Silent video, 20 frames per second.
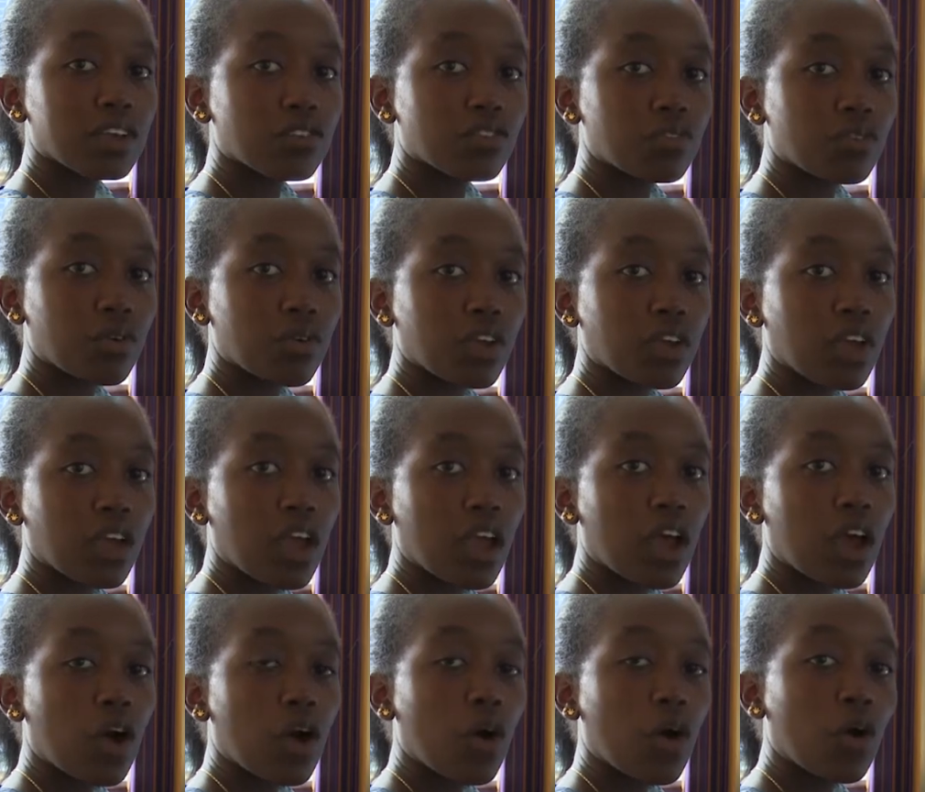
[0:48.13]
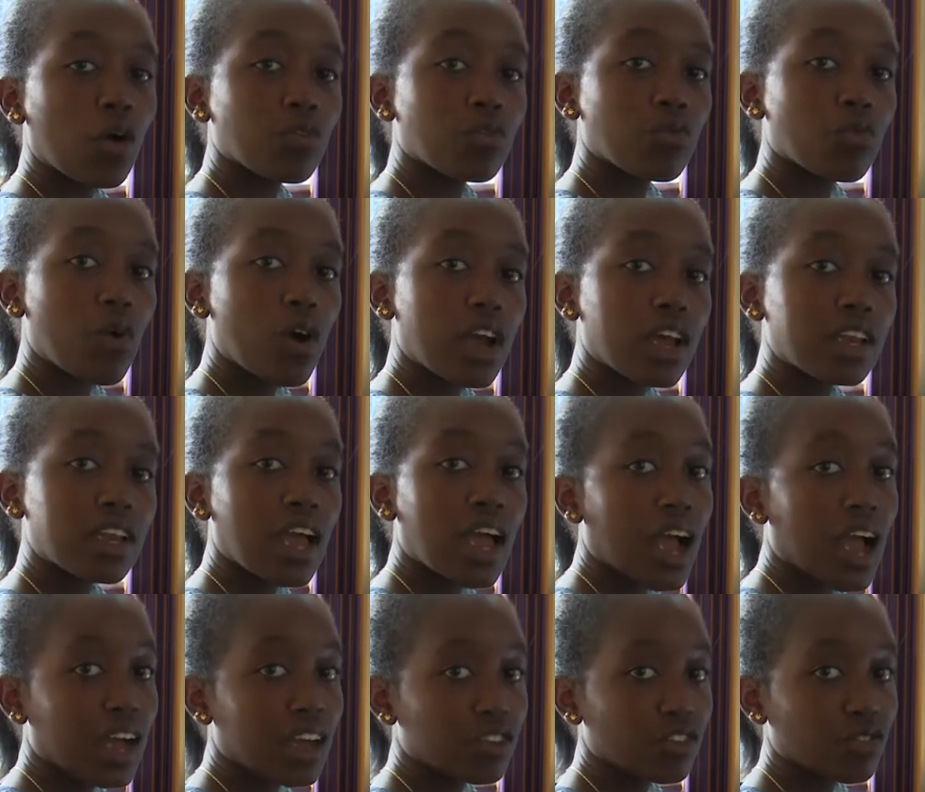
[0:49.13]
story of one
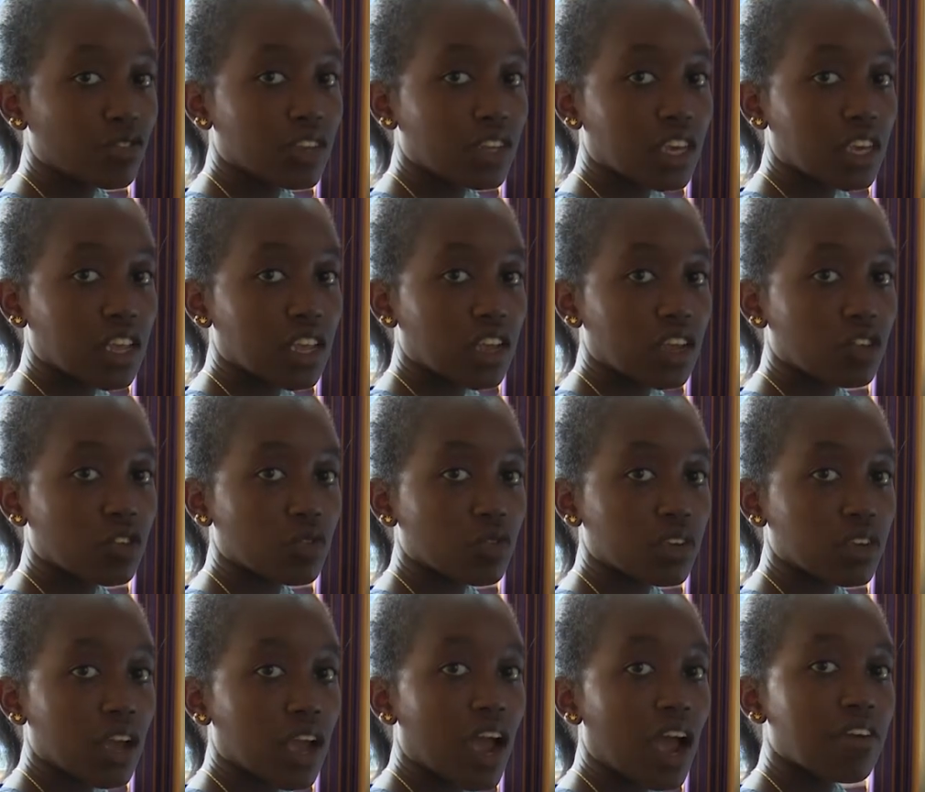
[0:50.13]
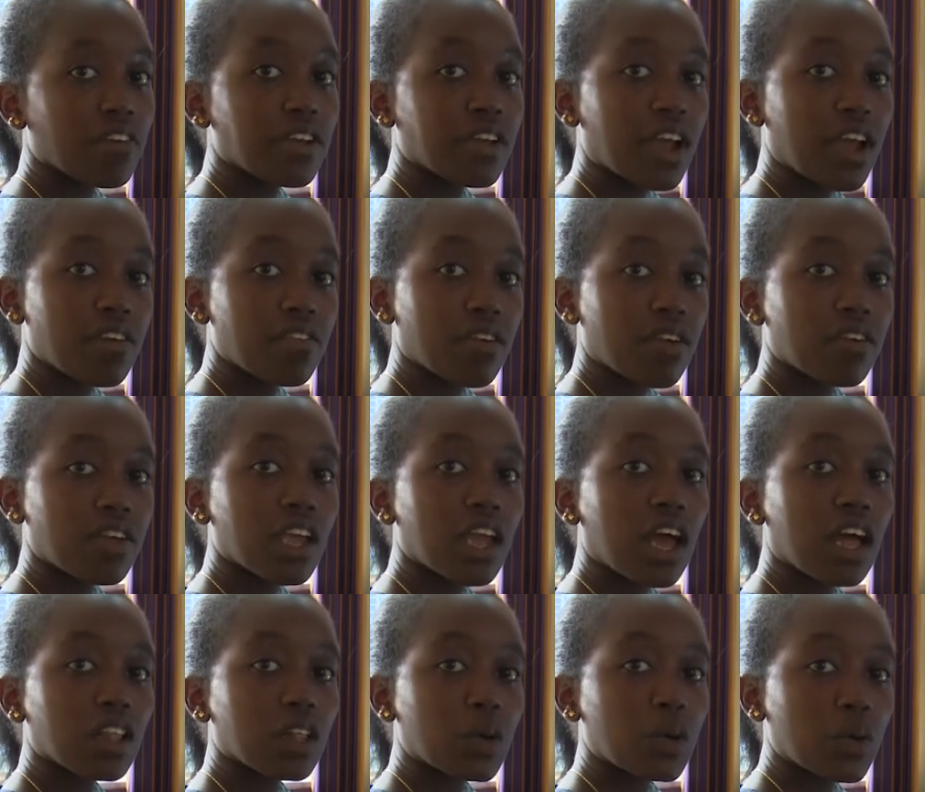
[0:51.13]
Anthony Kinyanjui, a recovering
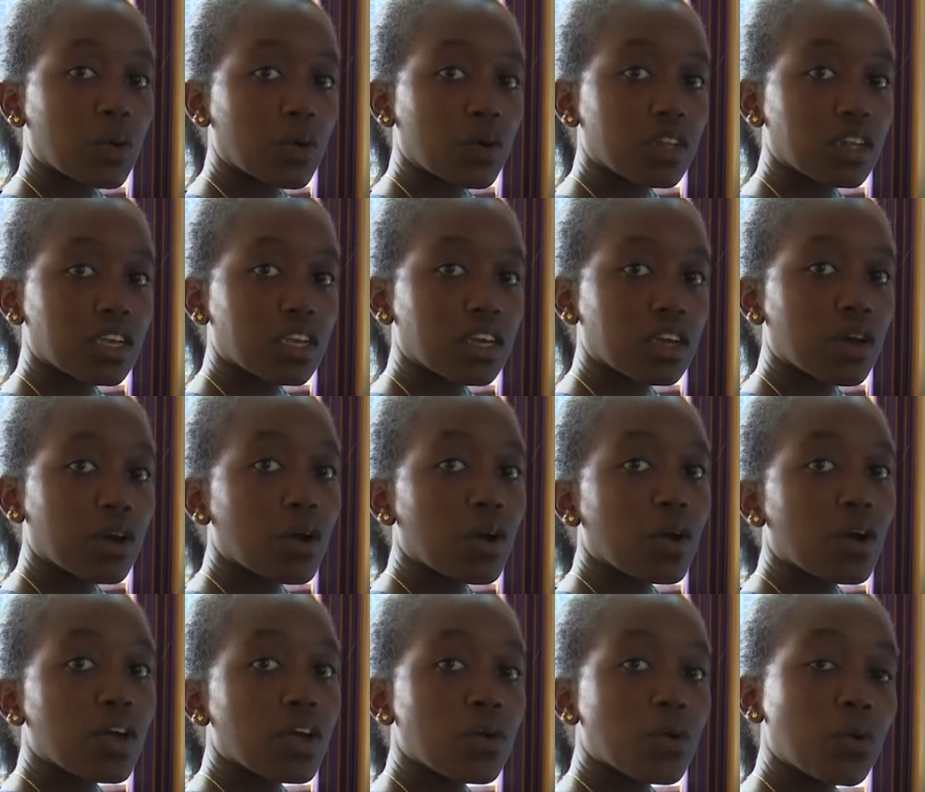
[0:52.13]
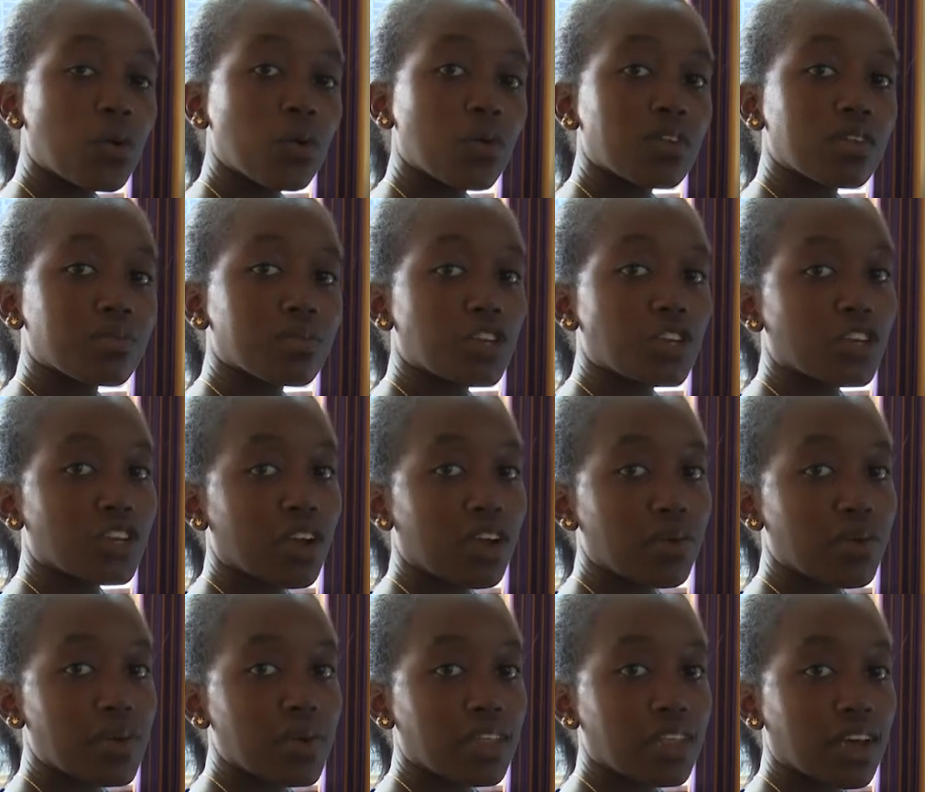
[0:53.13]
alcoholic, who will be
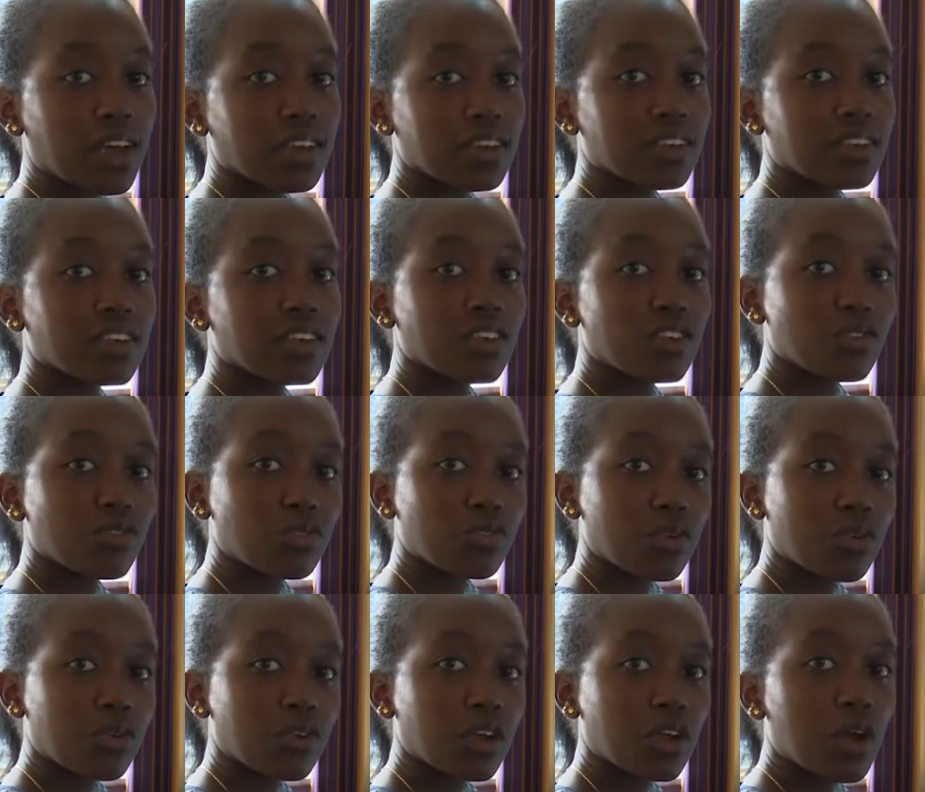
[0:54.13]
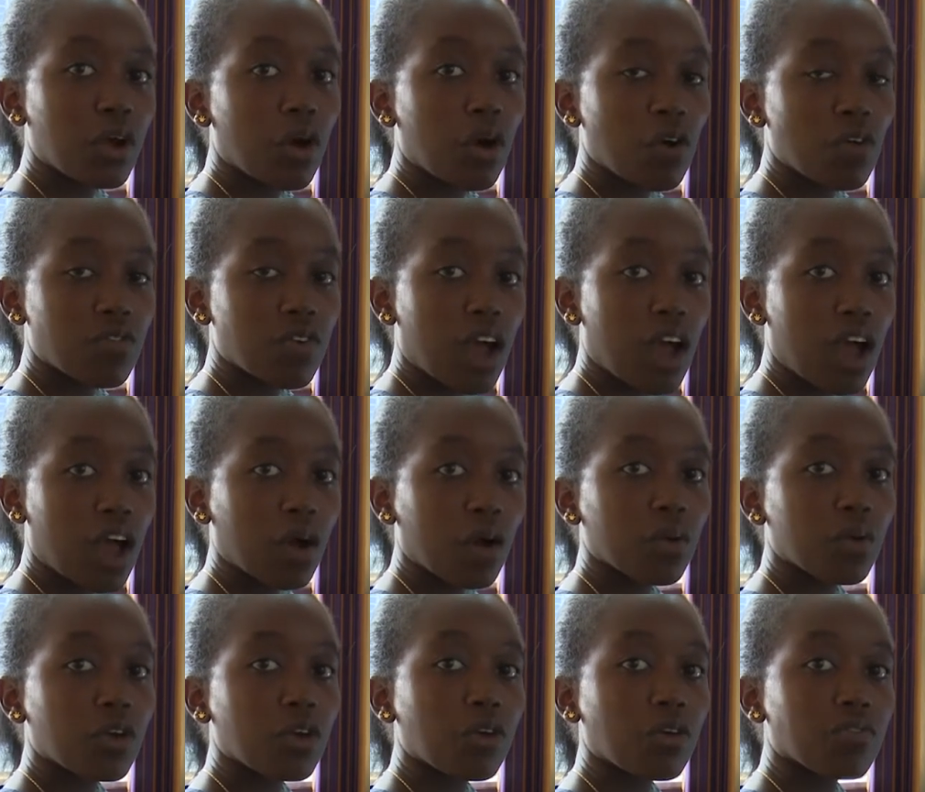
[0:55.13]
sharing with us his story of
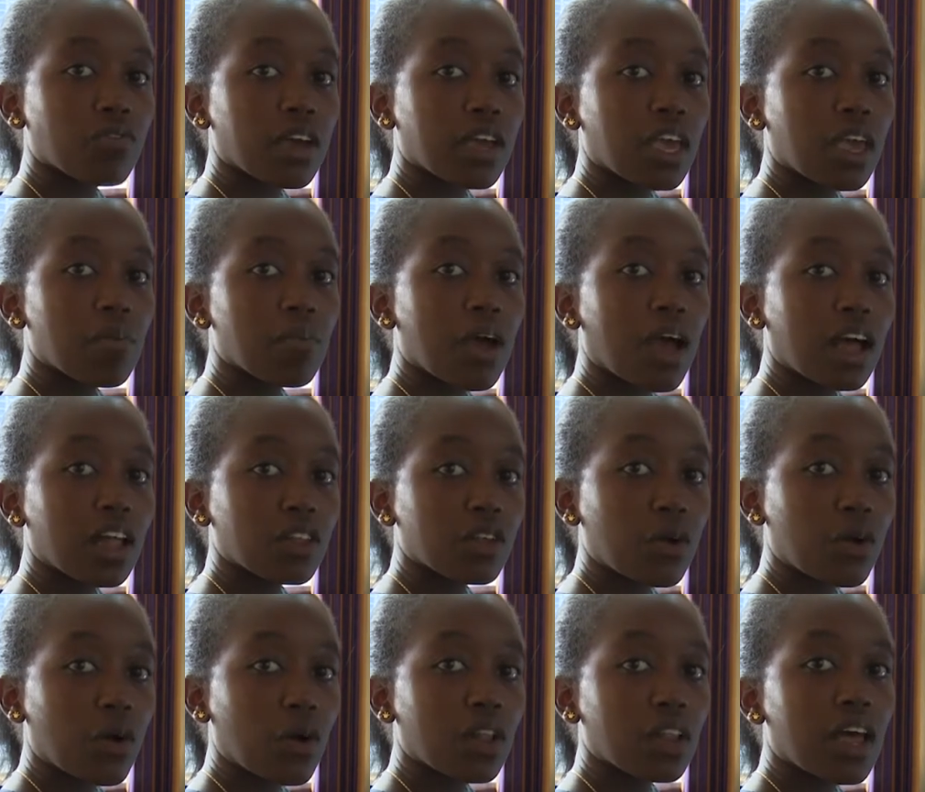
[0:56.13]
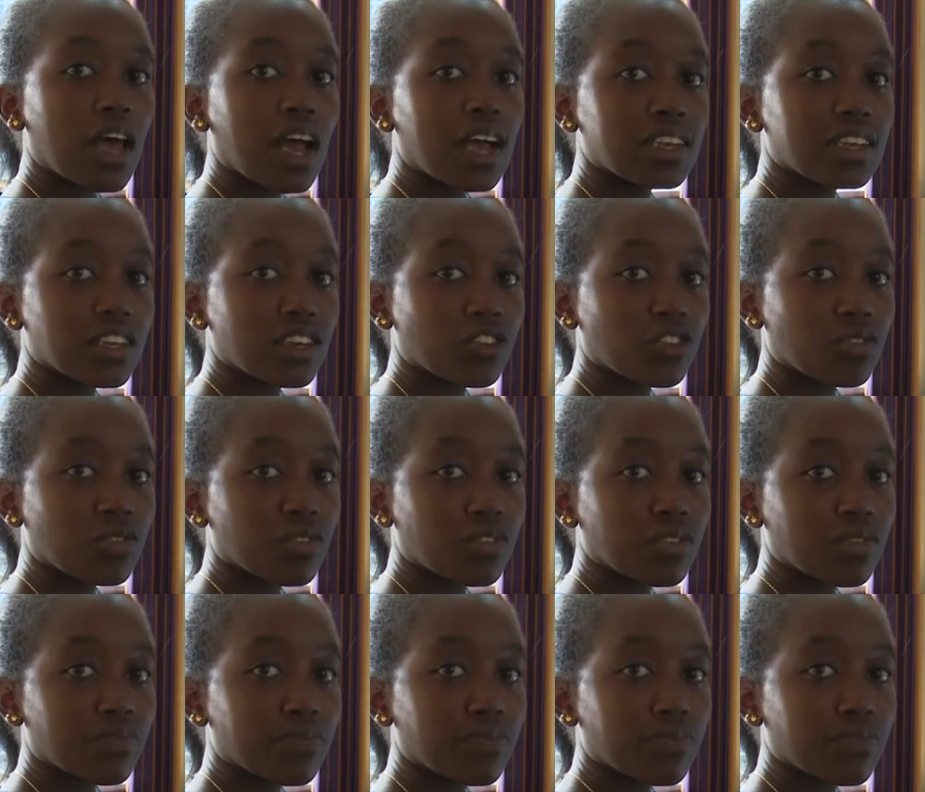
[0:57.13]
how he overcame alcohol addiction.